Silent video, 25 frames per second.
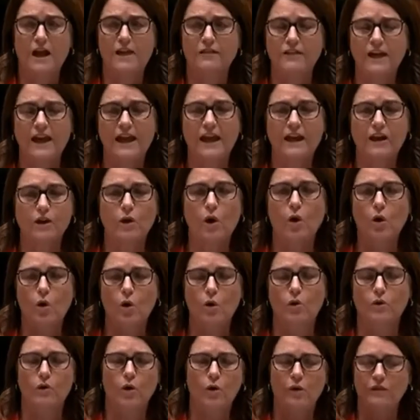They
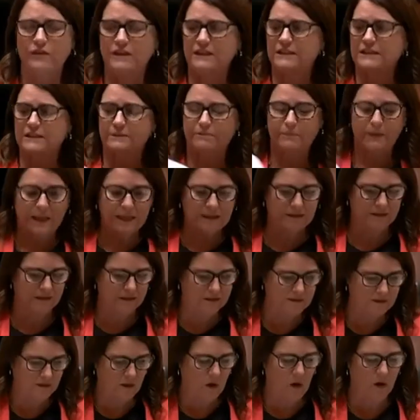called, all this spin
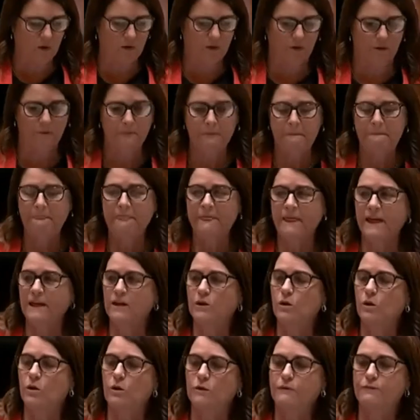that's gone on, they
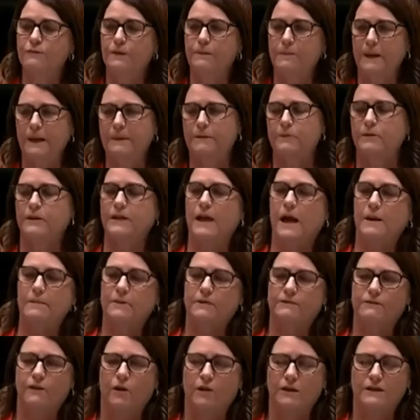called for people to come
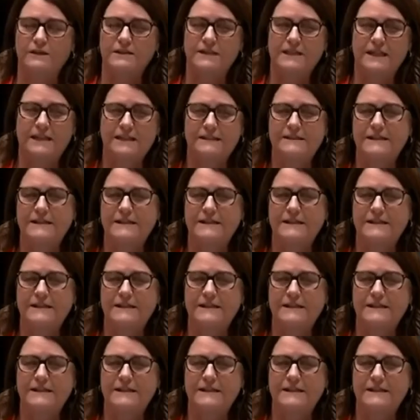and volunteer.